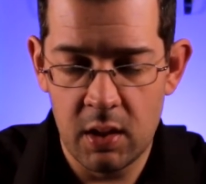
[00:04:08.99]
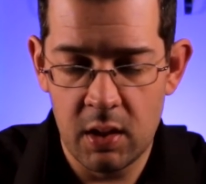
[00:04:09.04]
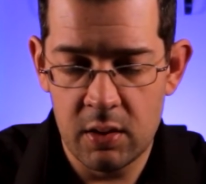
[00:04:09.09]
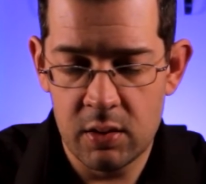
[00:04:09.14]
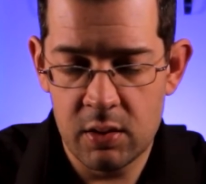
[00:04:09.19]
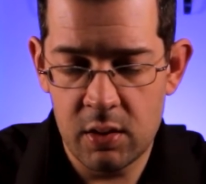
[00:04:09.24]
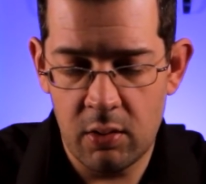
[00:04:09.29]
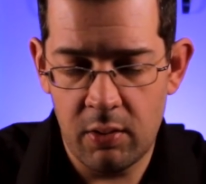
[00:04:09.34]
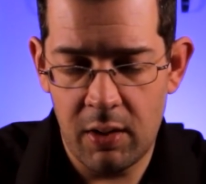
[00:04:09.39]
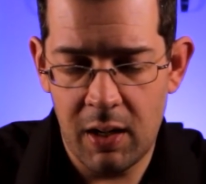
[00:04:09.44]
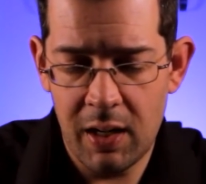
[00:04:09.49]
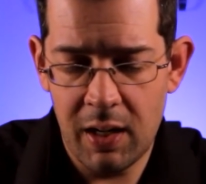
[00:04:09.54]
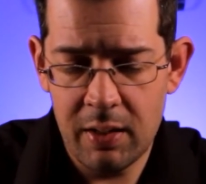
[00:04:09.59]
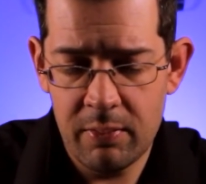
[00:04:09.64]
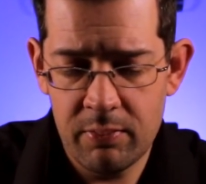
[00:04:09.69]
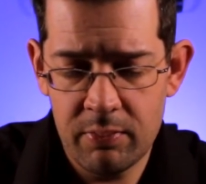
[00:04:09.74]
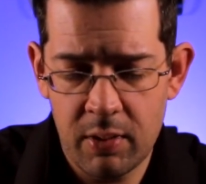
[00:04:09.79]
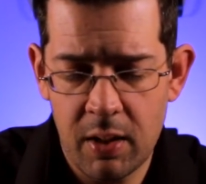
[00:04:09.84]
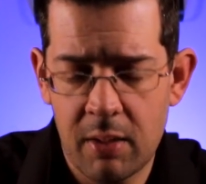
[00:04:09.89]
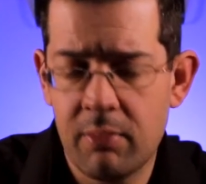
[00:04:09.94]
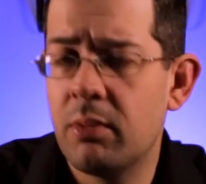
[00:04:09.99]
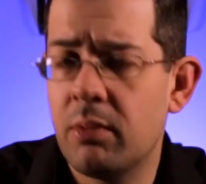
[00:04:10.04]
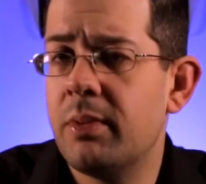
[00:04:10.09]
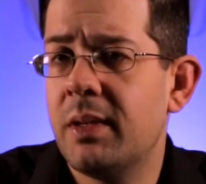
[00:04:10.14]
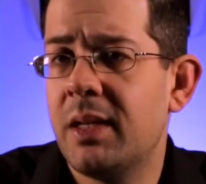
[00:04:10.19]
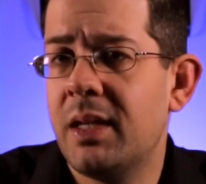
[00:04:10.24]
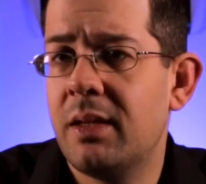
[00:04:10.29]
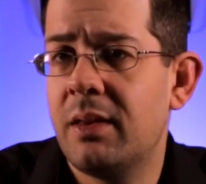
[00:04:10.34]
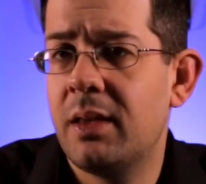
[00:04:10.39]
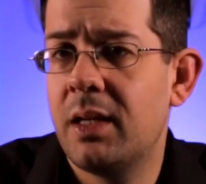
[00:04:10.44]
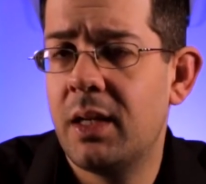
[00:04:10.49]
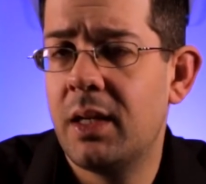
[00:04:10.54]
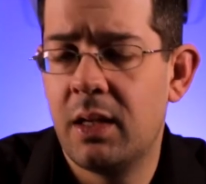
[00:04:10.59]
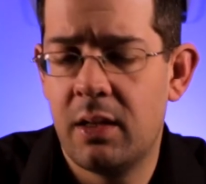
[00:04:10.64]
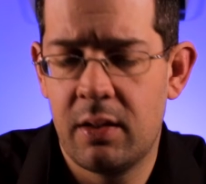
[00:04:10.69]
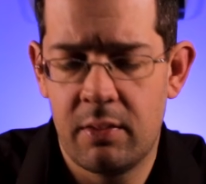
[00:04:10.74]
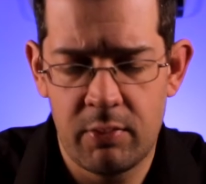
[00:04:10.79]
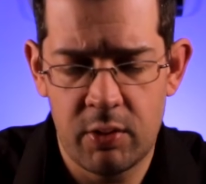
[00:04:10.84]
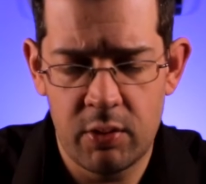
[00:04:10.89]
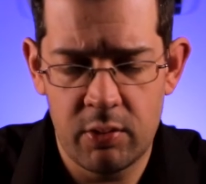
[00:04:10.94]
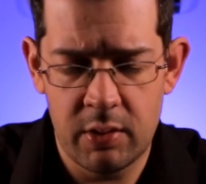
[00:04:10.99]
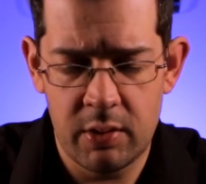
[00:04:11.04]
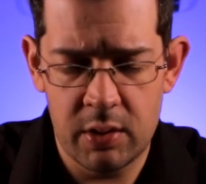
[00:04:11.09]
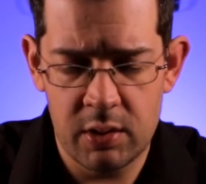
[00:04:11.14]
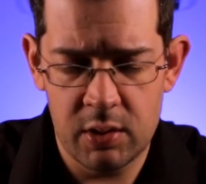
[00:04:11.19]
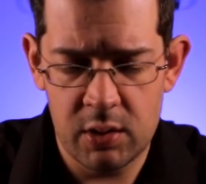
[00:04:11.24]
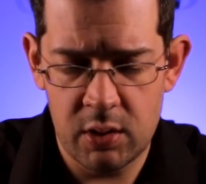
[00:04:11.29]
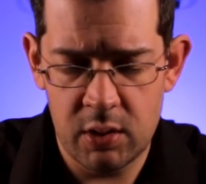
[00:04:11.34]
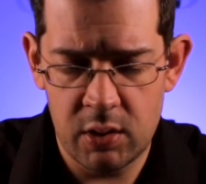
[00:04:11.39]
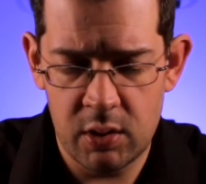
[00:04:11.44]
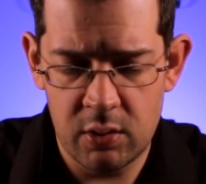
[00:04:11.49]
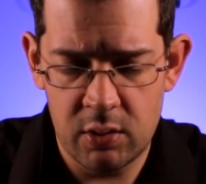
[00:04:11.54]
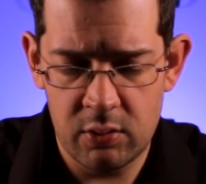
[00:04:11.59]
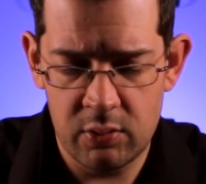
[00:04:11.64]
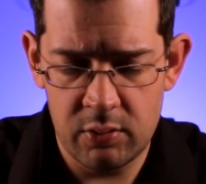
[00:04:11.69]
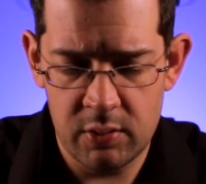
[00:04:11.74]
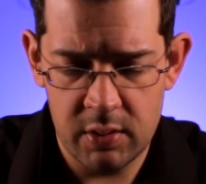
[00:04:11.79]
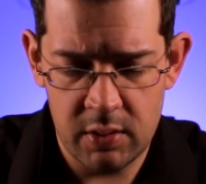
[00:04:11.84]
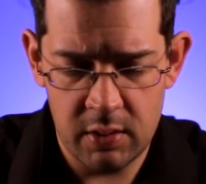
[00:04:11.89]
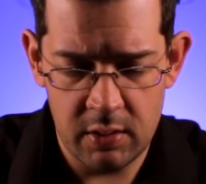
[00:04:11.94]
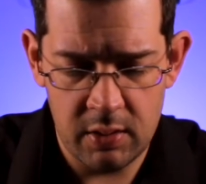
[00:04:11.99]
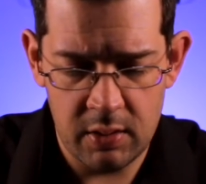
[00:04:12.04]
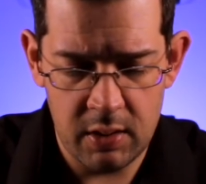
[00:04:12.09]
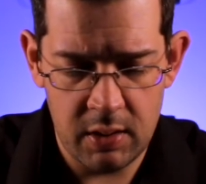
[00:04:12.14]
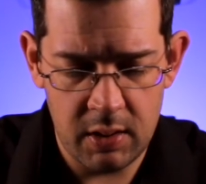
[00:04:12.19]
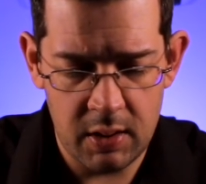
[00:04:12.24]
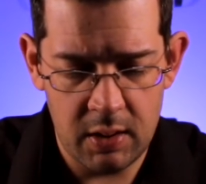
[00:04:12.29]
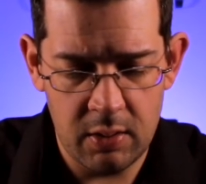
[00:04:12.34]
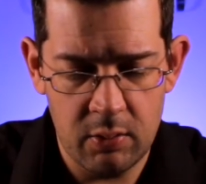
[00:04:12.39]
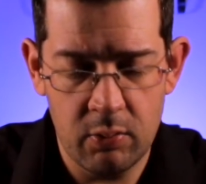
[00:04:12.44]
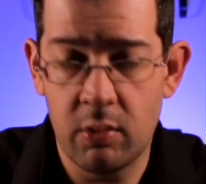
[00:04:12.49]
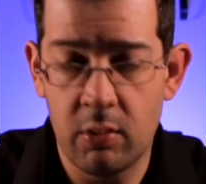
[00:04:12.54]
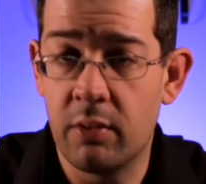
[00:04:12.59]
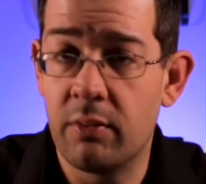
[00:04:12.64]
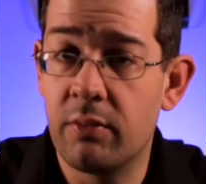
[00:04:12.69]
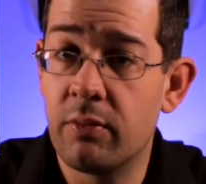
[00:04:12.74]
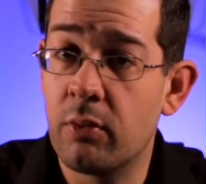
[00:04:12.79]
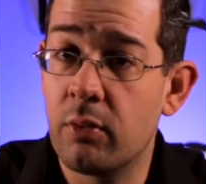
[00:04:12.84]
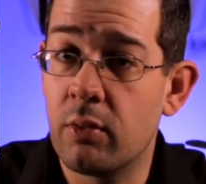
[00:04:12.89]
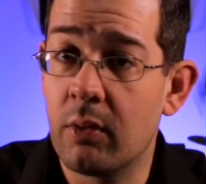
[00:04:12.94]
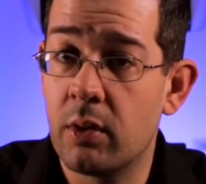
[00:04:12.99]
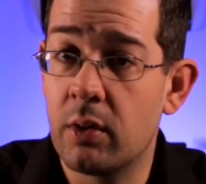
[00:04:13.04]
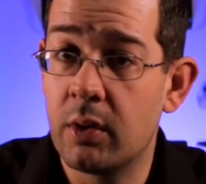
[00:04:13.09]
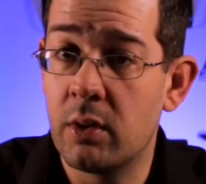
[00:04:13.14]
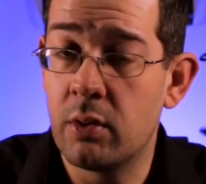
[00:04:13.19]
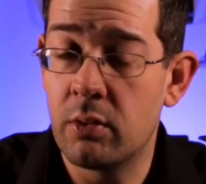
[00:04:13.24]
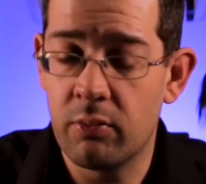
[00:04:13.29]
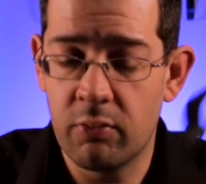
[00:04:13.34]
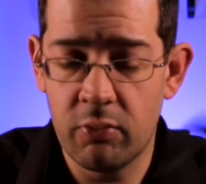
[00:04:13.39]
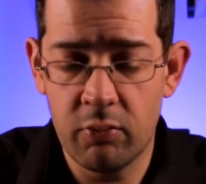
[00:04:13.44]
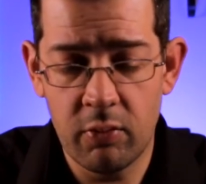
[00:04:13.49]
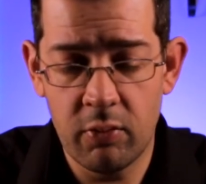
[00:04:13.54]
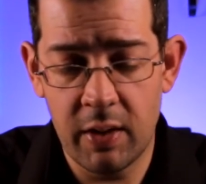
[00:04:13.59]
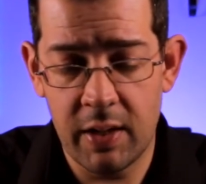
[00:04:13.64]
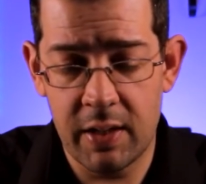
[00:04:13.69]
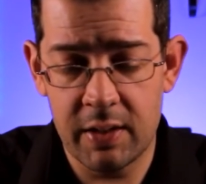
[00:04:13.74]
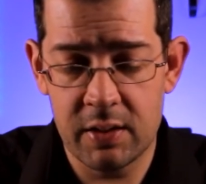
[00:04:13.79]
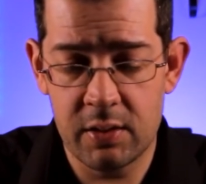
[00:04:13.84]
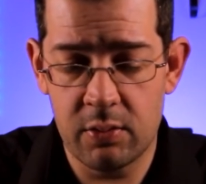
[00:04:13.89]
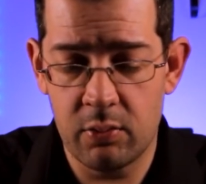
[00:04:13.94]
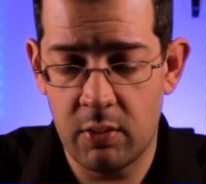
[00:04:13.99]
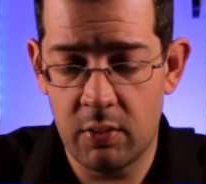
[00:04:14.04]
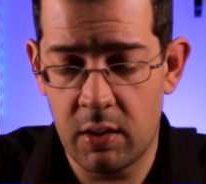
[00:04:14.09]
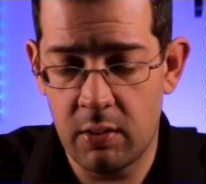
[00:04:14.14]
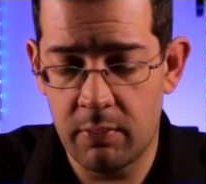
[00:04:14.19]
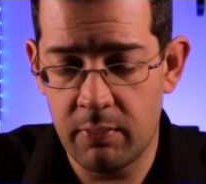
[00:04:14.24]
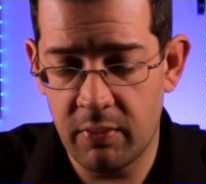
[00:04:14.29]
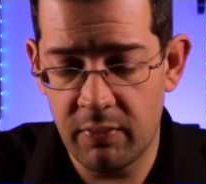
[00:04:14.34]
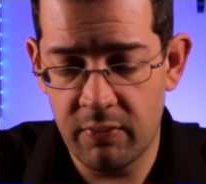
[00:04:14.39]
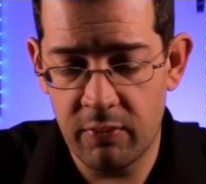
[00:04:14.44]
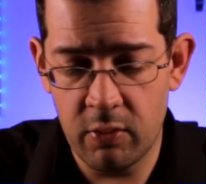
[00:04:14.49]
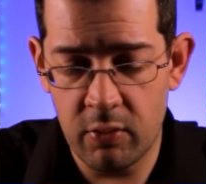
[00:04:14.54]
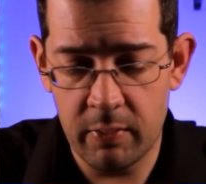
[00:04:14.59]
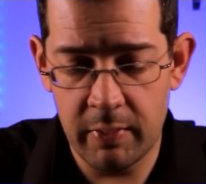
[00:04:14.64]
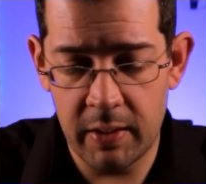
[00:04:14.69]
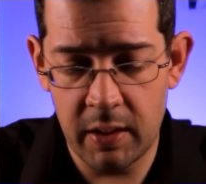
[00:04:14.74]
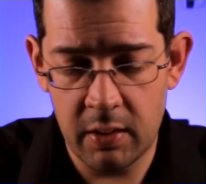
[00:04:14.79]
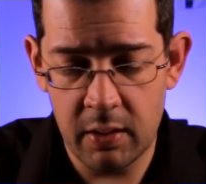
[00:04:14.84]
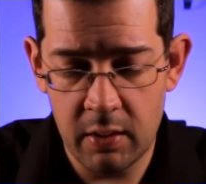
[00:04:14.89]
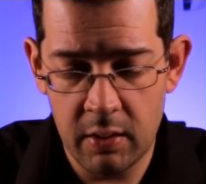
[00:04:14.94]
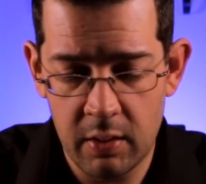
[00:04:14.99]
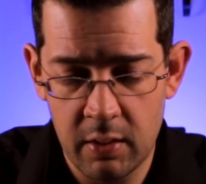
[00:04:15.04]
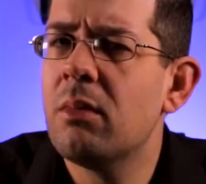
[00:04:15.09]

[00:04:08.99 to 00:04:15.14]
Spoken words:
So I probably, in the end, am going to use the one for your wrist while performing.